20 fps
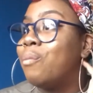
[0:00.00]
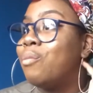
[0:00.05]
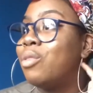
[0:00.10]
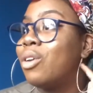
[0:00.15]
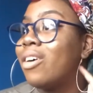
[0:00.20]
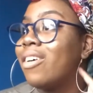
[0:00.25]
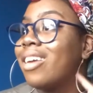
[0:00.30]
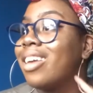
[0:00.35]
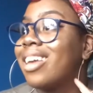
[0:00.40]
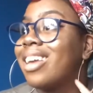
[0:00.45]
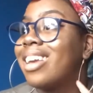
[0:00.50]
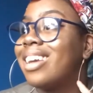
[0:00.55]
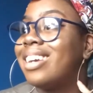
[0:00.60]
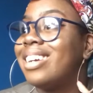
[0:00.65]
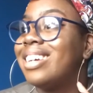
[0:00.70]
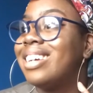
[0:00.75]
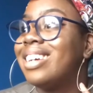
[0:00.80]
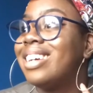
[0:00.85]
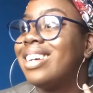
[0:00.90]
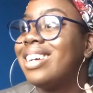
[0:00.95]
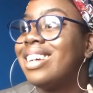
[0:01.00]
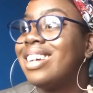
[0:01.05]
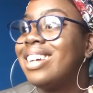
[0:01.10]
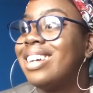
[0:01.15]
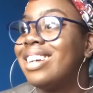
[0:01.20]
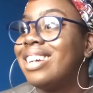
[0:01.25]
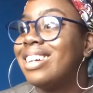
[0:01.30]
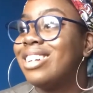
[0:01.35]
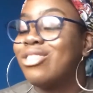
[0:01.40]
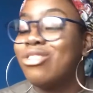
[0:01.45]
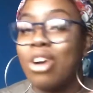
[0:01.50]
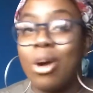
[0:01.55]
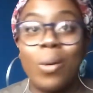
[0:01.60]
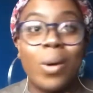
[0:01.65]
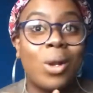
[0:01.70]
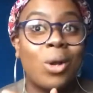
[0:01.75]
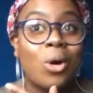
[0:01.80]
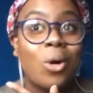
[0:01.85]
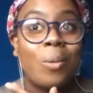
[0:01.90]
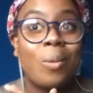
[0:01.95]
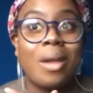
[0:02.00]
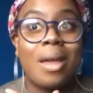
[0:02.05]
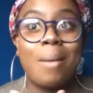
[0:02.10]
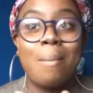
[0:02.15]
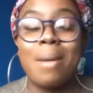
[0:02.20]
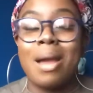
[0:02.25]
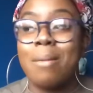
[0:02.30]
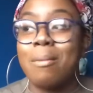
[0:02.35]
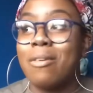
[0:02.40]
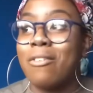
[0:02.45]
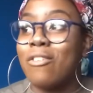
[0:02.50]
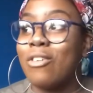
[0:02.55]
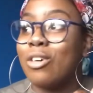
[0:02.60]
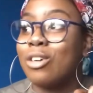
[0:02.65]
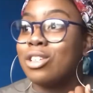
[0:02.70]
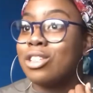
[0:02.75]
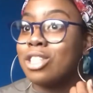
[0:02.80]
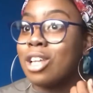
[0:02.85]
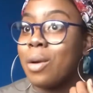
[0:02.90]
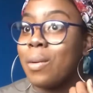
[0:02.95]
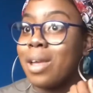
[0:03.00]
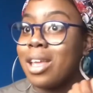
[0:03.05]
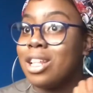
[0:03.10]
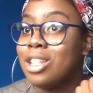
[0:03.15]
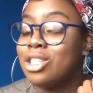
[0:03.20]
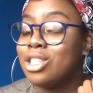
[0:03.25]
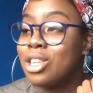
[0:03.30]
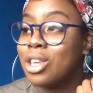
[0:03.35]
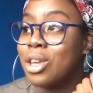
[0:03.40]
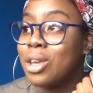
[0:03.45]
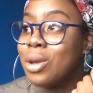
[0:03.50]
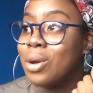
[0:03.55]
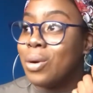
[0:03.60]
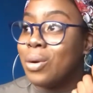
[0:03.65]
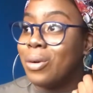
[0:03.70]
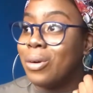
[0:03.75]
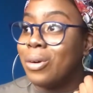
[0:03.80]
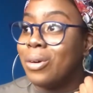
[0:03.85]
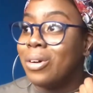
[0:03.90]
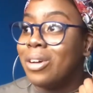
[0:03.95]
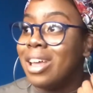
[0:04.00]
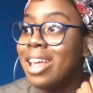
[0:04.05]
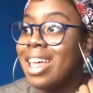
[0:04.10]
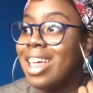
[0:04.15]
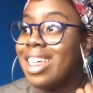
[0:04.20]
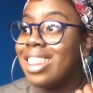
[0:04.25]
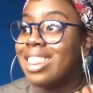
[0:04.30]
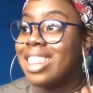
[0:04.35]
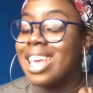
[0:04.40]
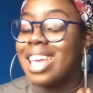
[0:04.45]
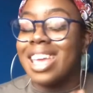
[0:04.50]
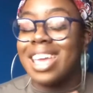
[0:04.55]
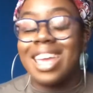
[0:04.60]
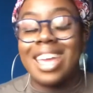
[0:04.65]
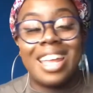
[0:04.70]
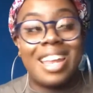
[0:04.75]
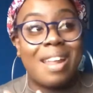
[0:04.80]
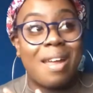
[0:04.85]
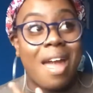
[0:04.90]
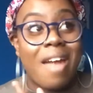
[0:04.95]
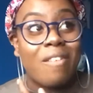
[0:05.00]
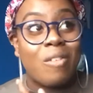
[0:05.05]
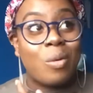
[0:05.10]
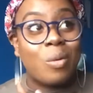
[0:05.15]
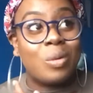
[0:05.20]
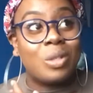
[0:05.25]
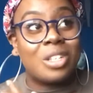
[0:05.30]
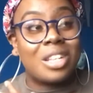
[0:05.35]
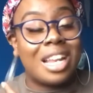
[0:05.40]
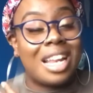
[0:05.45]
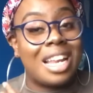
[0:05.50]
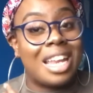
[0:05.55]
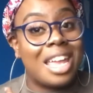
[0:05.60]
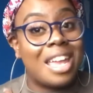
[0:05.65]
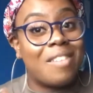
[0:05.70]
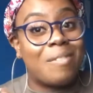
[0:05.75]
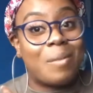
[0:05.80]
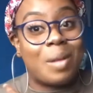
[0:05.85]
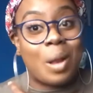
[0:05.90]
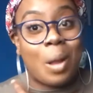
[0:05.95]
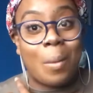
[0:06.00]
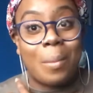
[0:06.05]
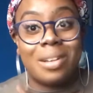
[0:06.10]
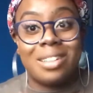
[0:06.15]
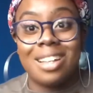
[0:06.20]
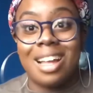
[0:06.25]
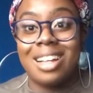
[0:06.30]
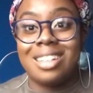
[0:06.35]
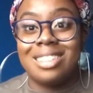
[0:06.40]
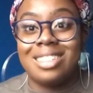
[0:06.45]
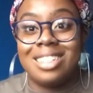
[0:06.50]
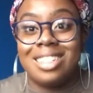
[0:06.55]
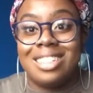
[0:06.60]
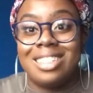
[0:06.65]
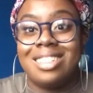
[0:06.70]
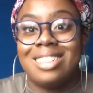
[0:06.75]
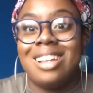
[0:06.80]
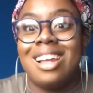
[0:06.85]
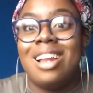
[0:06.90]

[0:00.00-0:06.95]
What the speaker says: like, growing up, it made me feel so insecure, thinking everyone was going to leave me like my dad did.